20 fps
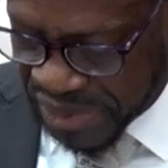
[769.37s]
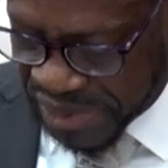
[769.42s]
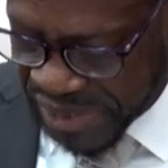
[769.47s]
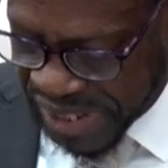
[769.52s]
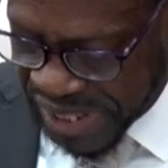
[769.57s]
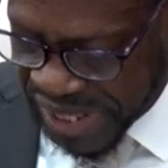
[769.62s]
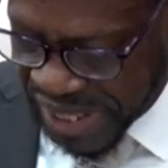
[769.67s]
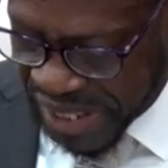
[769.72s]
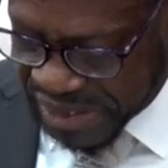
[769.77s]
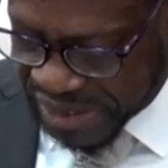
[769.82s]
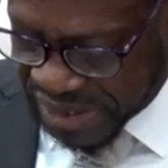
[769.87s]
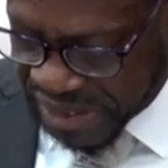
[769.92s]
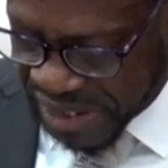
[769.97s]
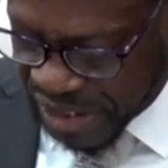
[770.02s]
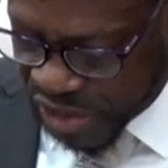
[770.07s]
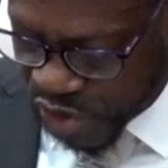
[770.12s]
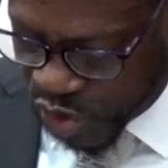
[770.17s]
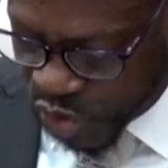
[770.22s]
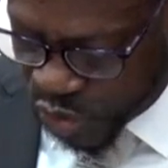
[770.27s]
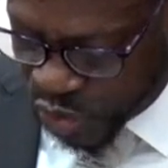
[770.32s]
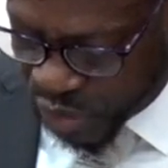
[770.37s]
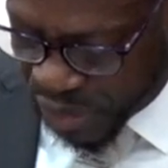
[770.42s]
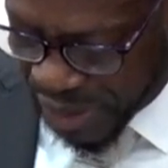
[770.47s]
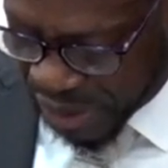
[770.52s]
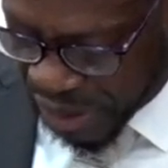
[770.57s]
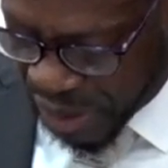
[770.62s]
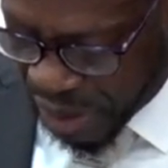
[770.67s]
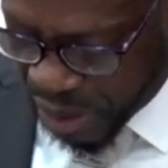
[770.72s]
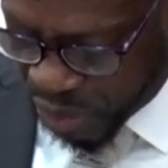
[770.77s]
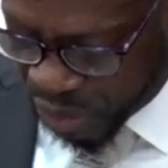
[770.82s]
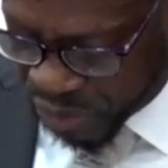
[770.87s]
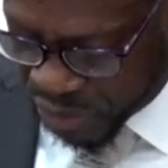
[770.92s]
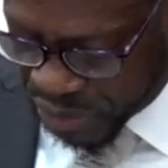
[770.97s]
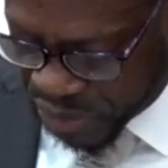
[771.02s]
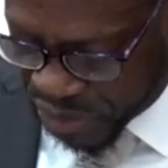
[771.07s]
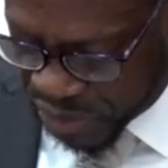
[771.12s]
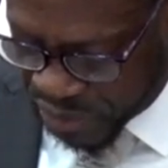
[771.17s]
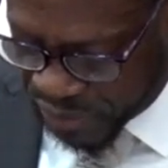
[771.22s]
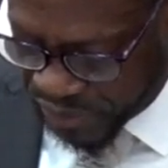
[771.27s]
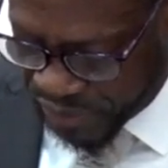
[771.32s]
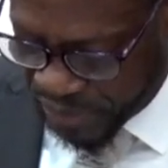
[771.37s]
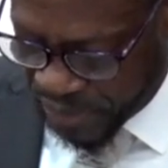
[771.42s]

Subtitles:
takes into account